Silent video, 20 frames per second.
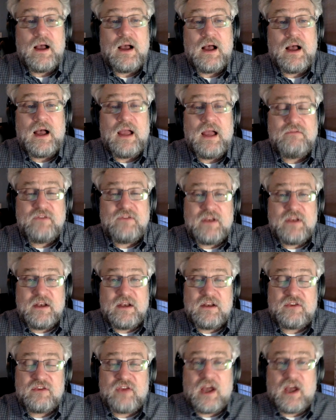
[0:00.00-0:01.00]
I've
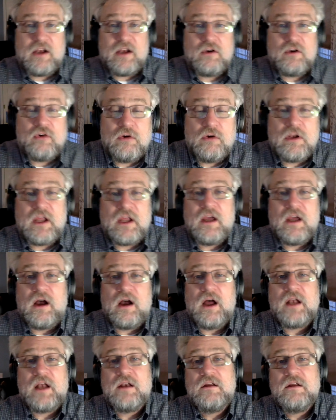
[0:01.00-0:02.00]
decided early
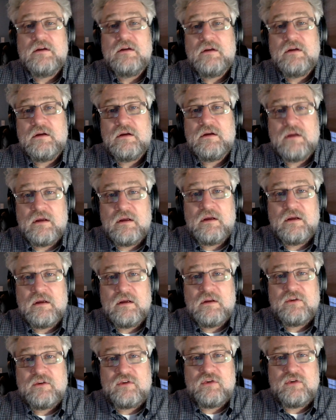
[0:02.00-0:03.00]
on
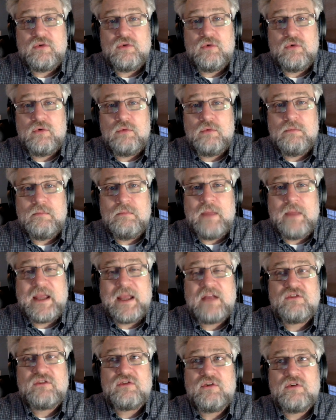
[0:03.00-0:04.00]
to make
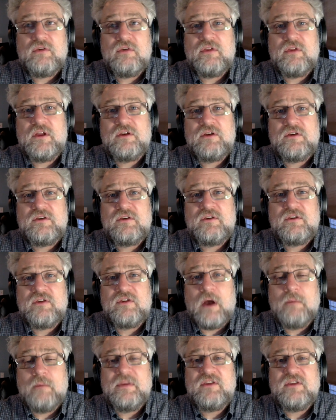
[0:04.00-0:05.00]
it so that
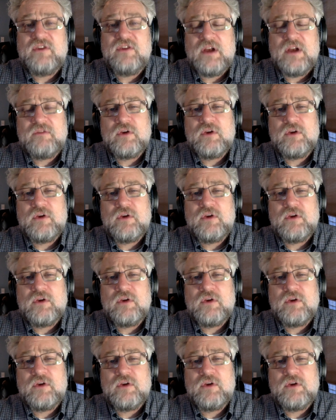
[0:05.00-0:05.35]
zombies never